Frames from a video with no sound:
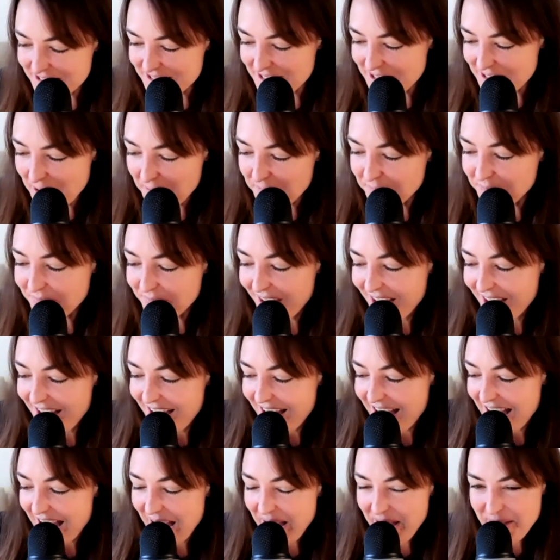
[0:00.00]
So
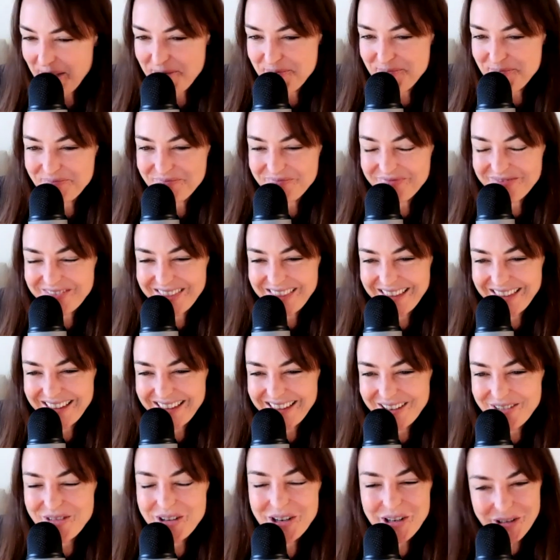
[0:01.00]

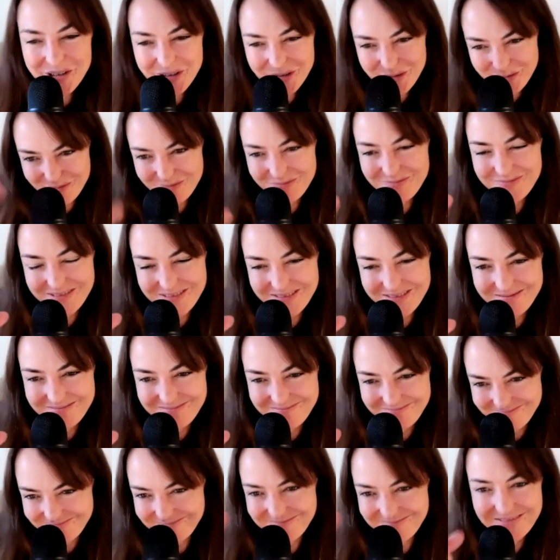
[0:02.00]
we're going to
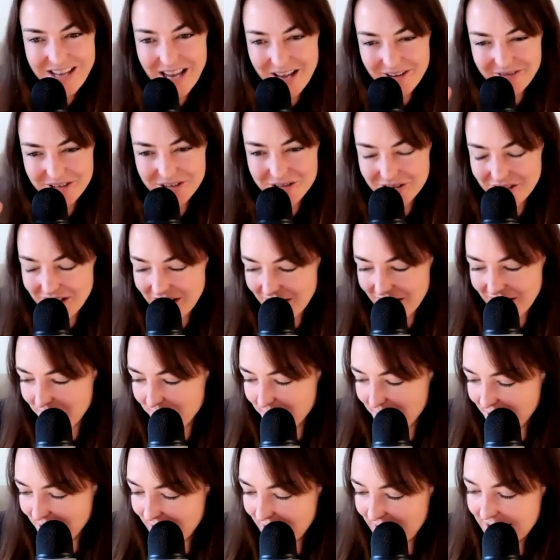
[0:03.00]
dive into that a
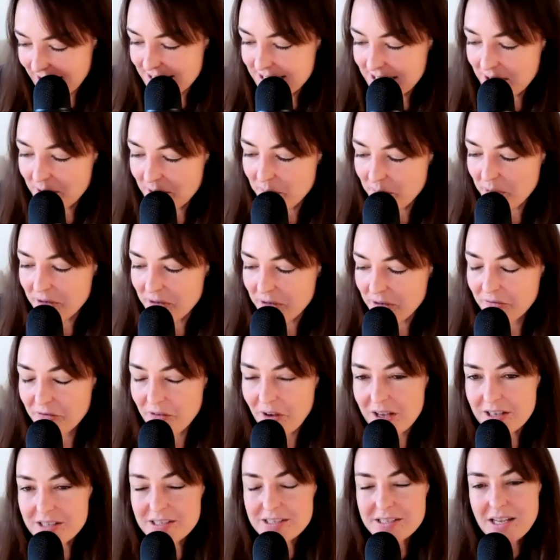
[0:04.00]
bit later. But
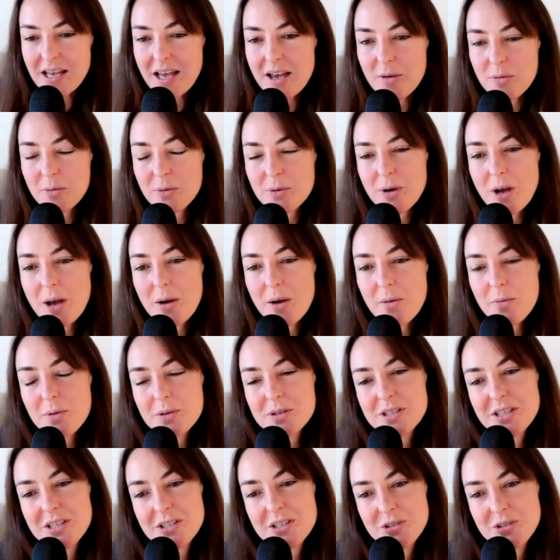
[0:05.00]
first, I wanted